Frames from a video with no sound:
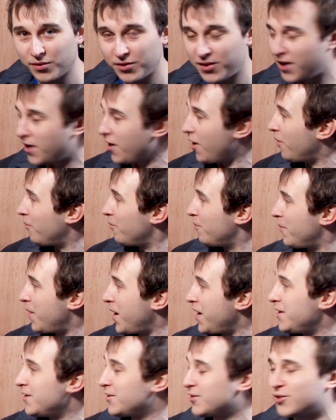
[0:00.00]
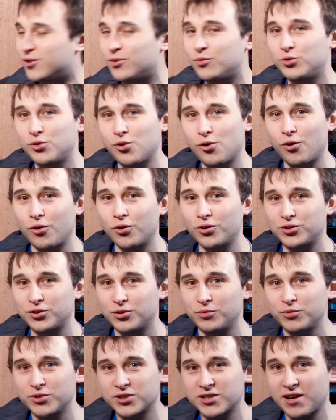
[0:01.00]
They are meant to talk
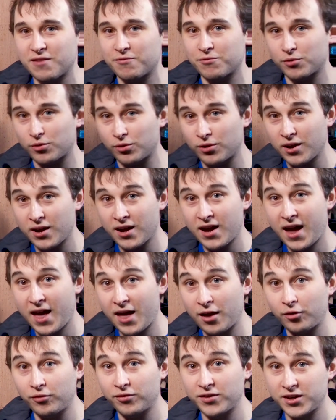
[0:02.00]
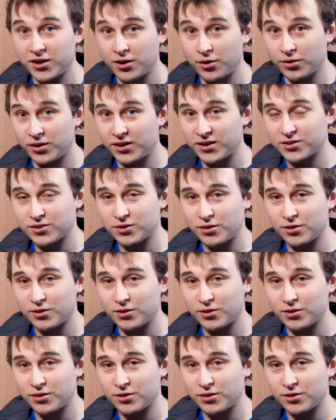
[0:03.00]
to several Elvi units.